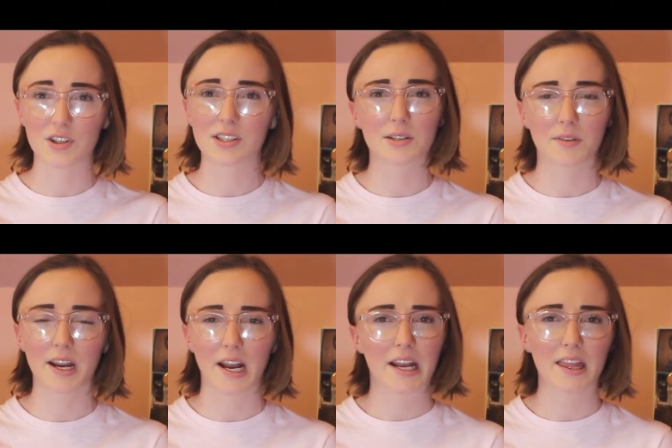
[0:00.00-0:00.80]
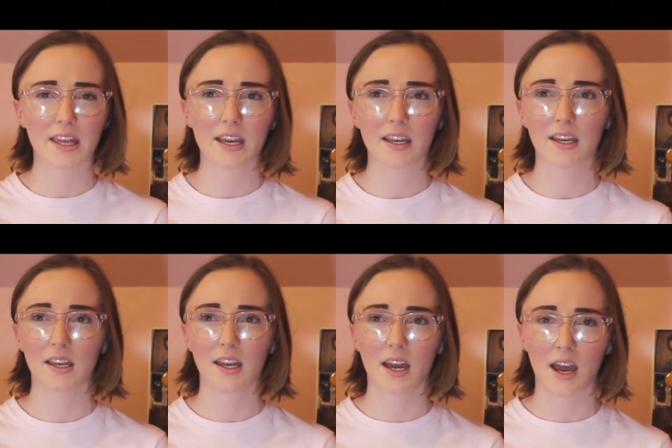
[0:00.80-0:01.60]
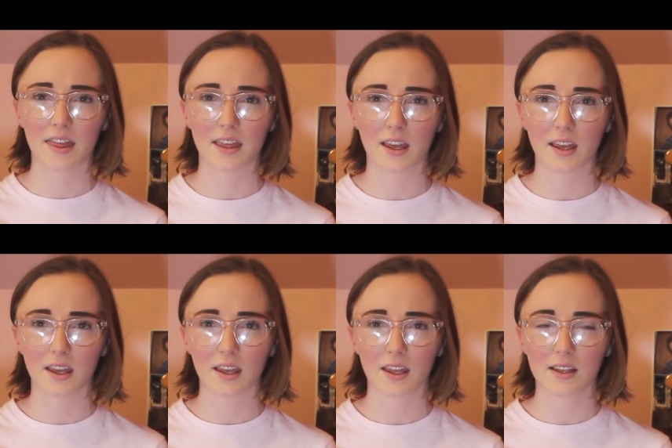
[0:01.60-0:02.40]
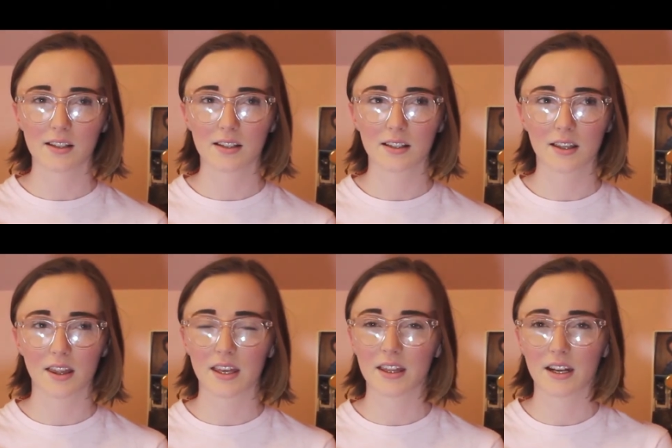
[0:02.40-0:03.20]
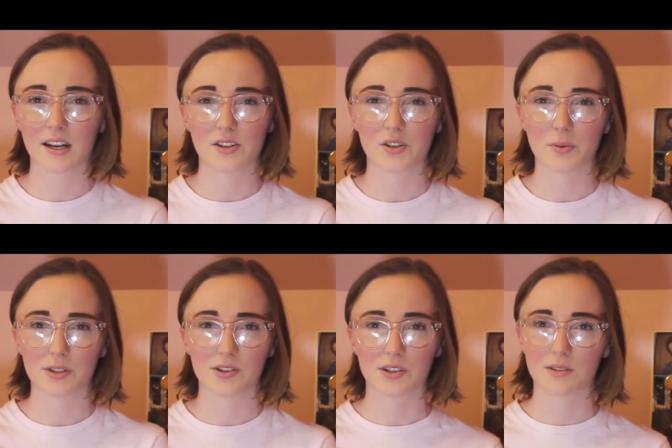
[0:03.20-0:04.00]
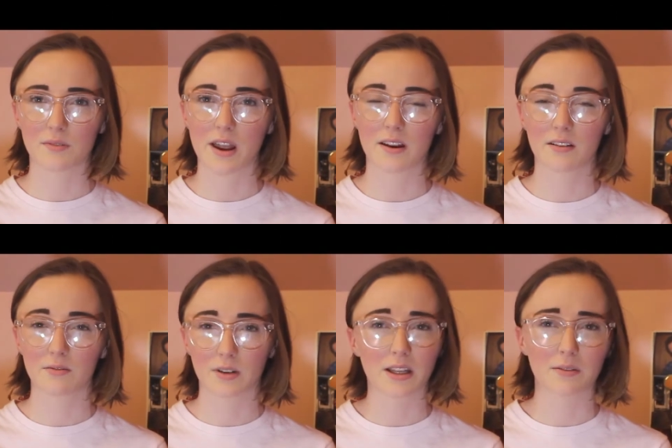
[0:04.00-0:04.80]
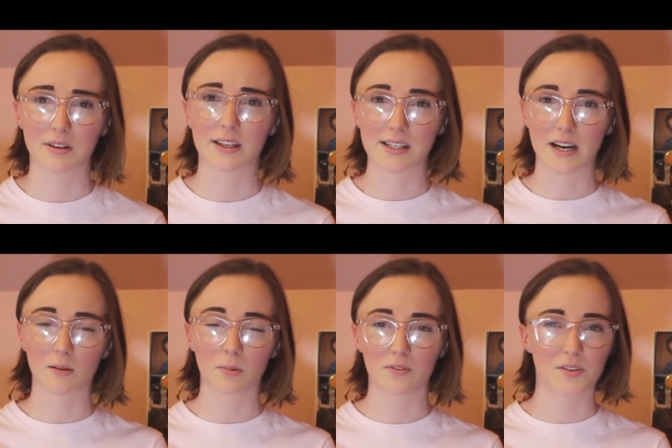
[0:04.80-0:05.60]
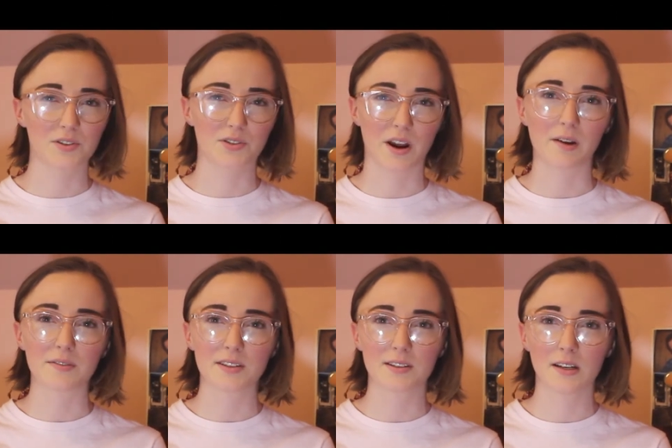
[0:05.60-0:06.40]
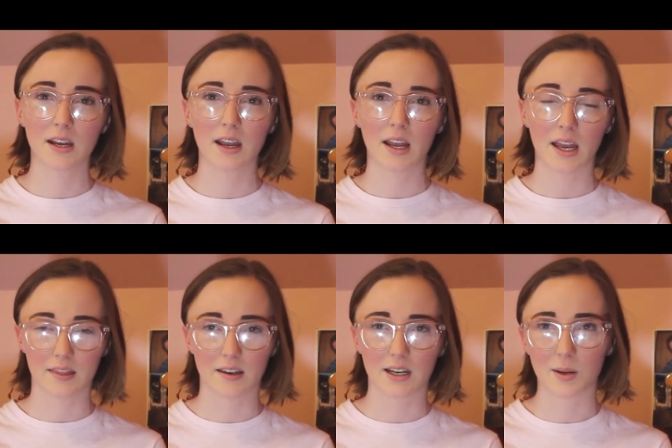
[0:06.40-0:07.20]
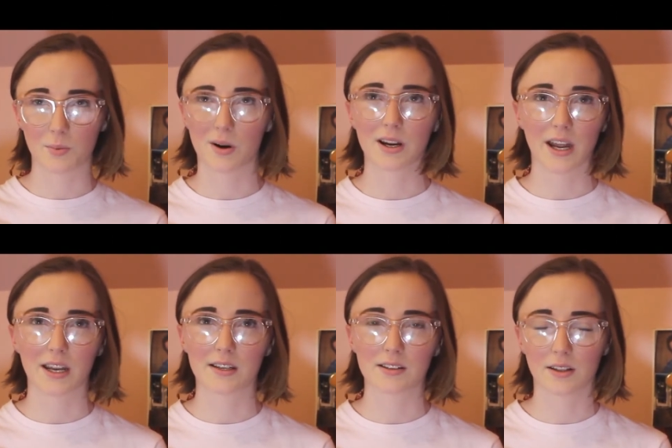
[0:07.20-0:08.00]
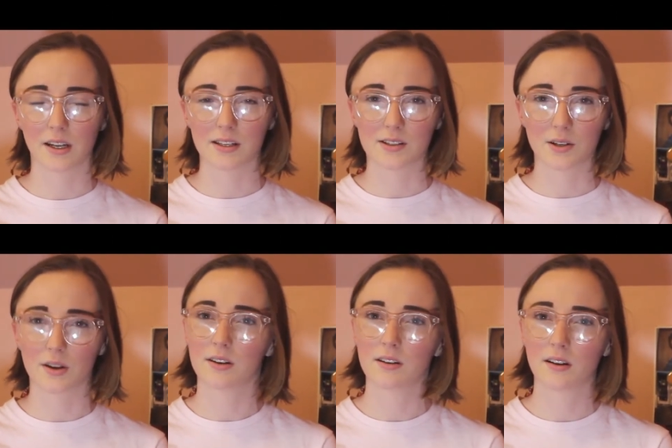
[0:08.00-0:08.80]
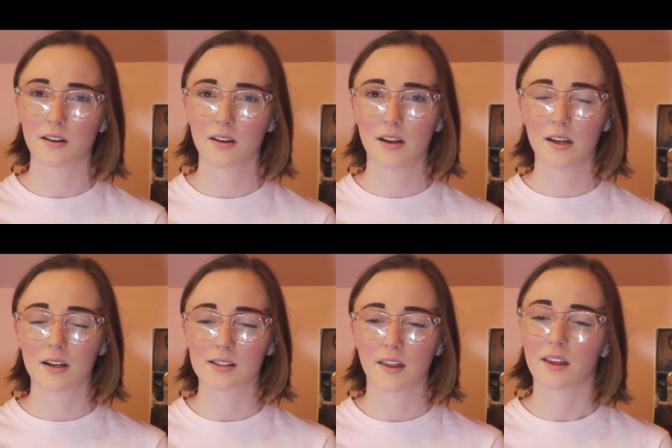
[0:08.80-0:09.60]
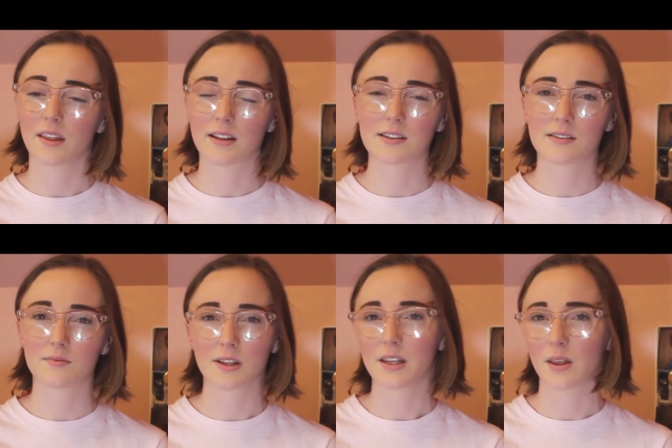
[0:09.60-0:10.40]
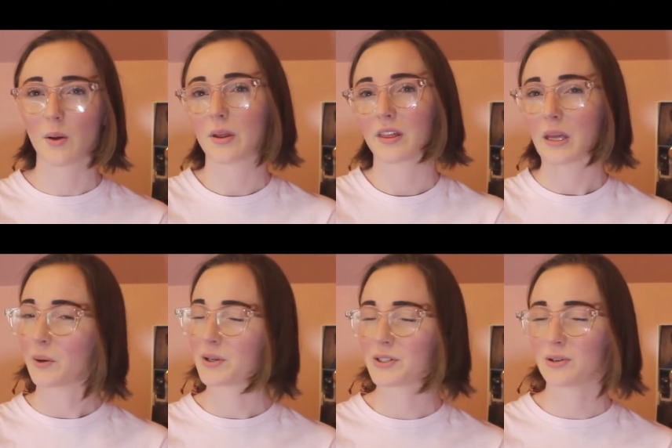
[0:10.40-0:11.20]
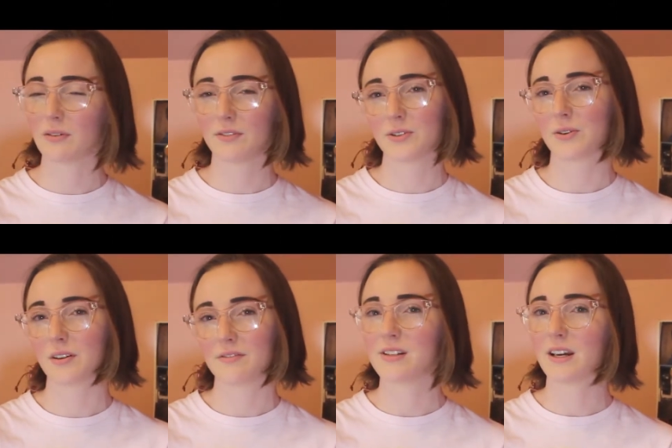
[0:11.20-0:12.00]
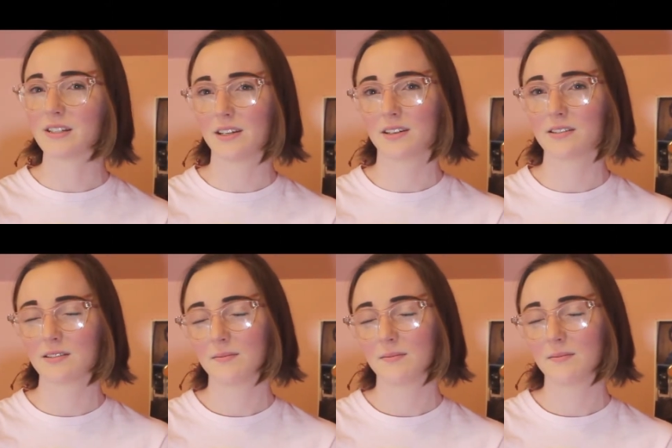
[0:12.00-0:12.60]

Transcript: just to write anything, I think the thing that I do is just write really, really terrible first drafts and then keep working at it until it gets good. Because I think that's really the only thing you can do if you don't have any ideas.